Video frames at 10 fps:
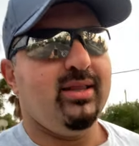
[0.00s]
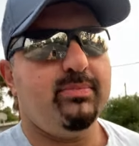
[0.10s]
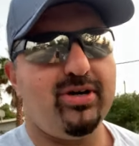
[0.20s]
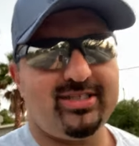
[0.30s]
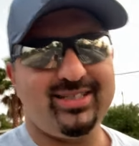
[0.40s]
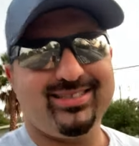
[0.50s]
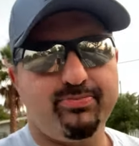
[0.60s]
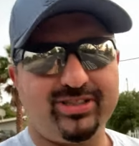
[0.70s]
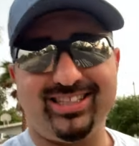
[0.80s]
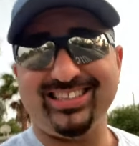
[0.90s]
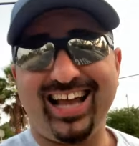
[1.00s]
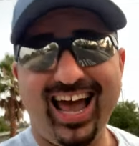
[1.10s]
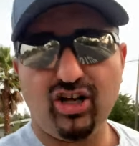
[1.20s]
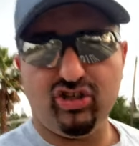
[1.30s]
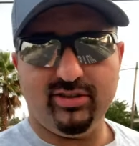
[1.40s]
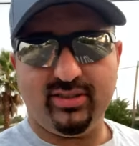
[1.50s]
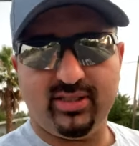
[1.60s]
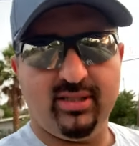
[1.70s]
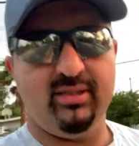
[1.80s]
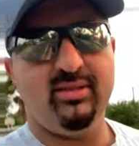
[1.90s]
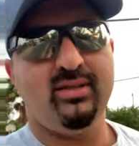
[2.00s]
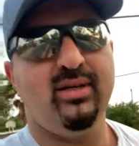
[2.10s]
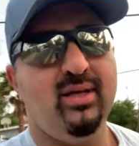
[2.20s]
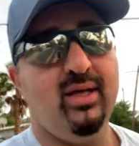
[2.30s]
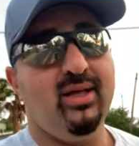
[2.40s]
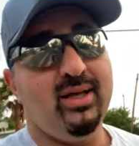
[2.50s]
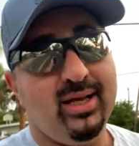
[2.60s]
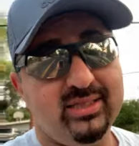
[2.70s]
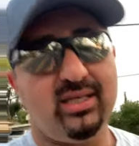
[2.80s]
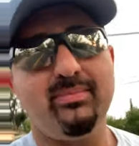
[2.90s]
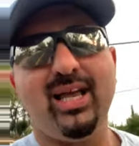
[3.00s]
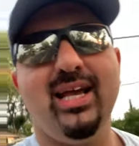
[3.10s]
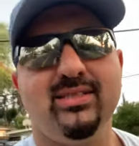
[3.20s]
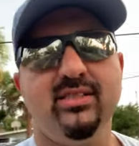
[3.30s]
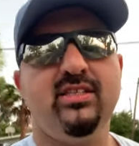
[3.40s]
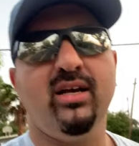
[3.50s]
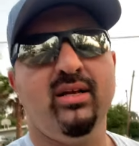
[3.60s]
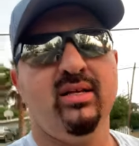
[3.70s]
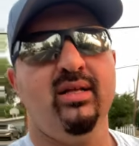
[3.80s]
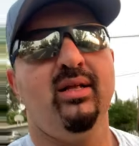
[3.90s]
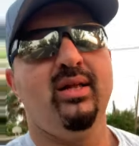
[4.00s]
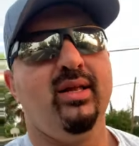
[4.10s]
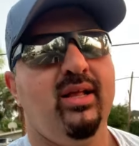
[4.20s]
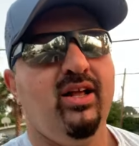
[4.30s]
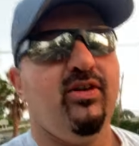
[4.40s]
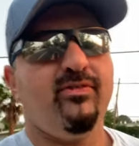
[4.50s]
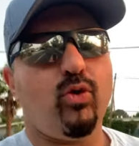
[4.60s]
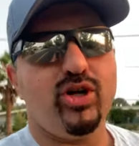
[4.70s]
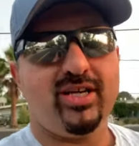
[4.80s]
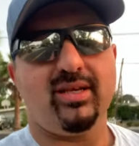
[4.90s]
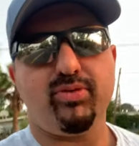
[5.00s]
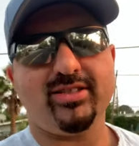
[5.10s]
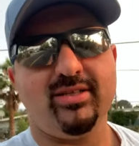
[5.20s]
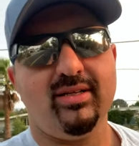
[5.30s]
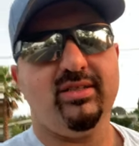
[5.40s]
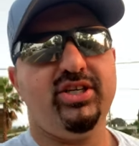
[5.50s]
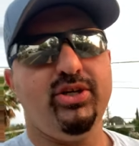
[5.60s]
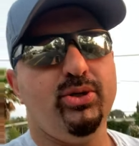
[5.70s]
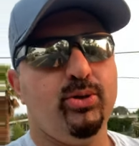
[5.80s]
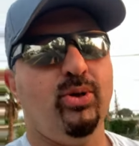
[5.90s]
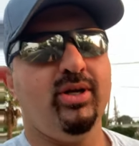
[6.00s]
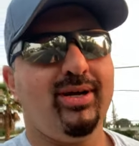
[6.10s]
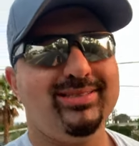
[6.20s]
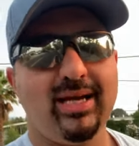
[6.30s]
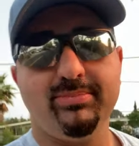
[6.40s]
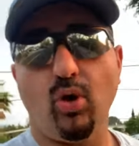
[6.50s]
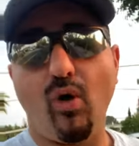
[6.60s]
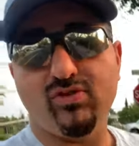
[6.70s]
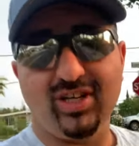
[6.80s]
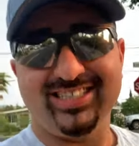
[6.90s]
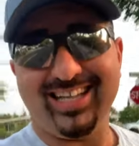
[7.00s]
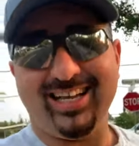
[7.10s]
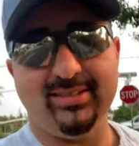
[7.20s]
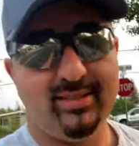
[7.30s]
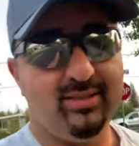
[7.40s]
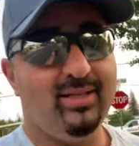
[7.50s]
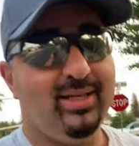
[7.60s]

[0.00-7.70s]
the president's actions, in some cases, forcing the president to attempt to overextend